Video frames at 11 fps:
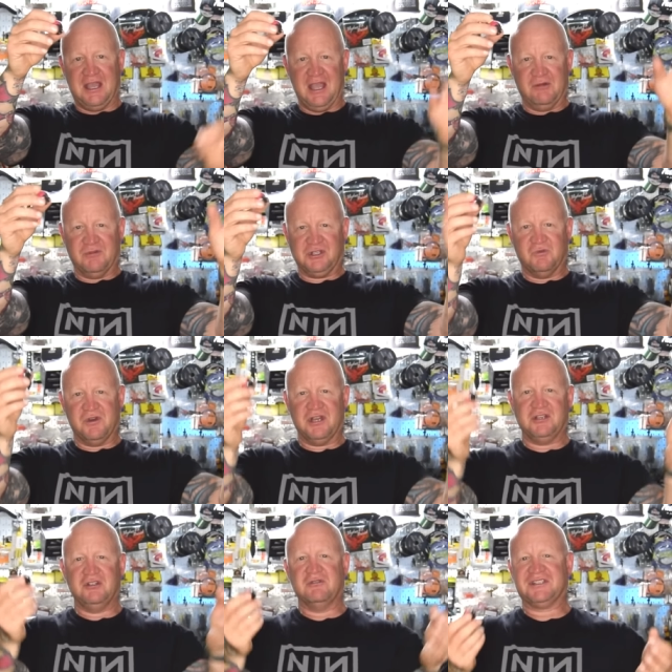And what you want
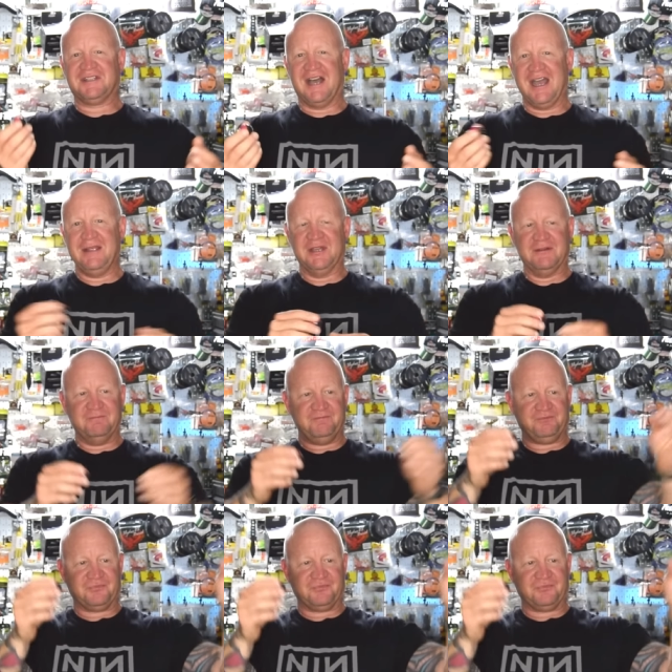to do is time it,